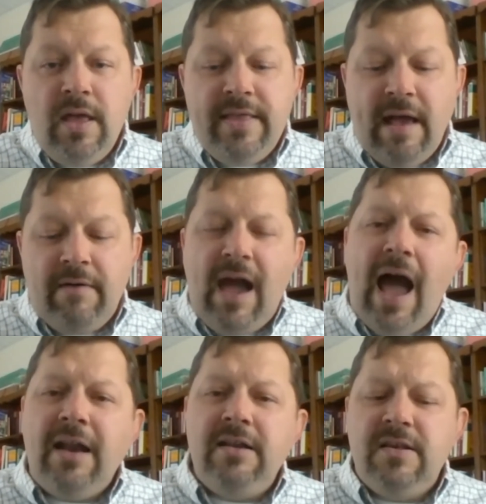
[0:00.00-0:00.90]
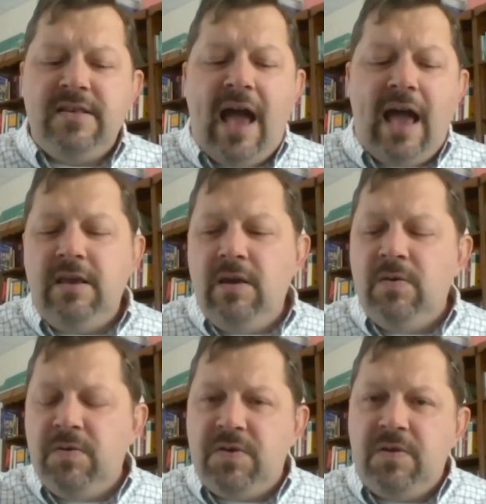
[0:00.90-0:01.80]
Now, God does not
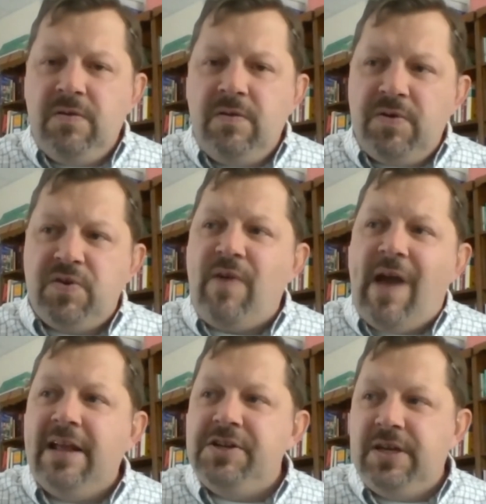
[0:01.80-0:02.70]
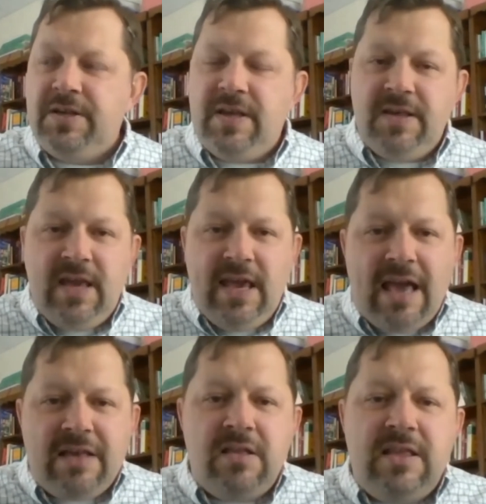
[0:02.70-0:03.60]
use those strategies. He
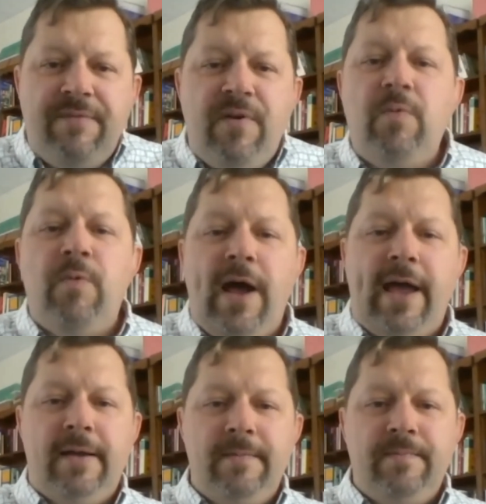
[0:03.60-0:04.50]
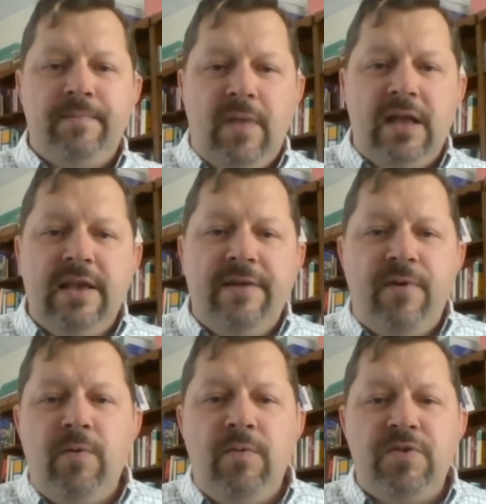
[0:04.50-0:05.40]
has a different way, a
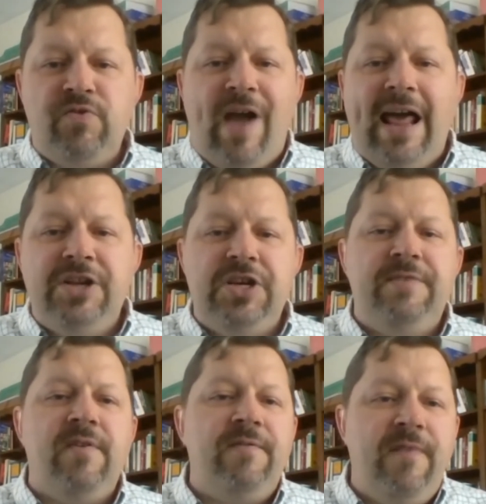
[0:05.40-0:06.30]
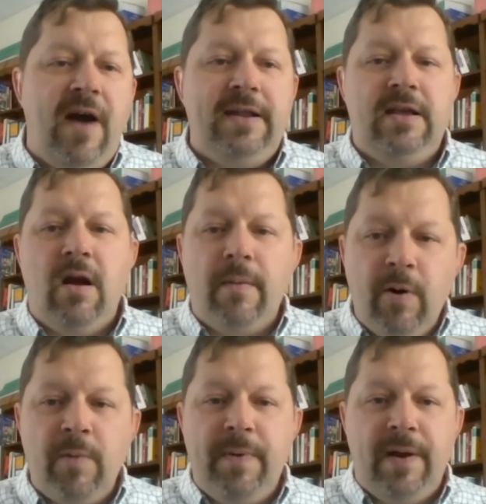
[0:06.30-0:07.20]
different strategy for finding our
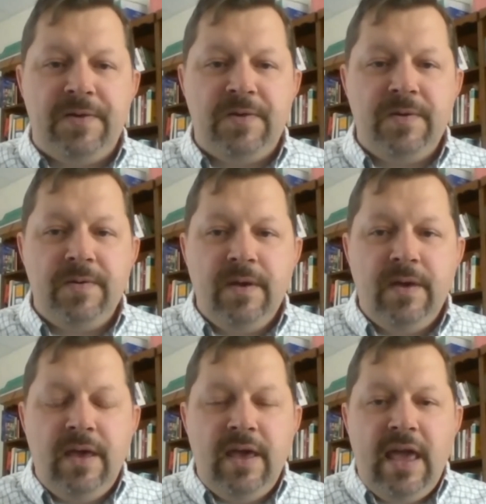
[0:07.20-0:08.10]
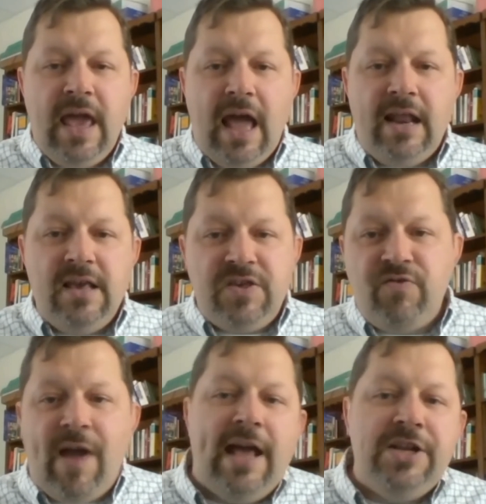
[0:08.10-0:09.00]
purpose. And his
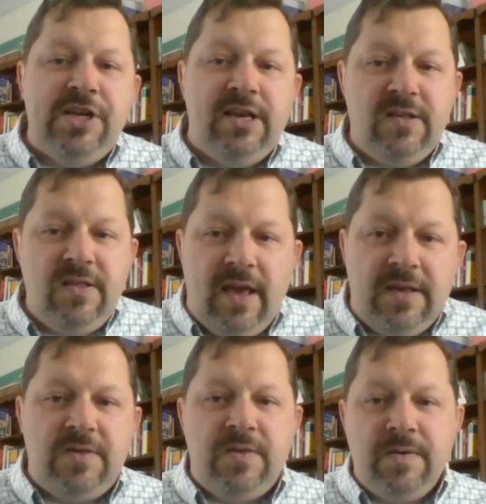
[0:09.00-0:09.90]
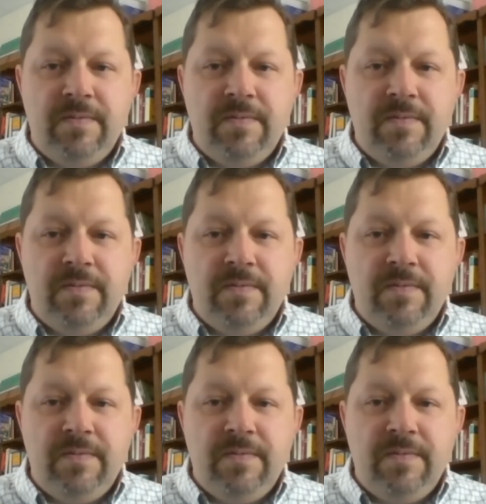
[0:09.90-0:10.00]
strategy is this: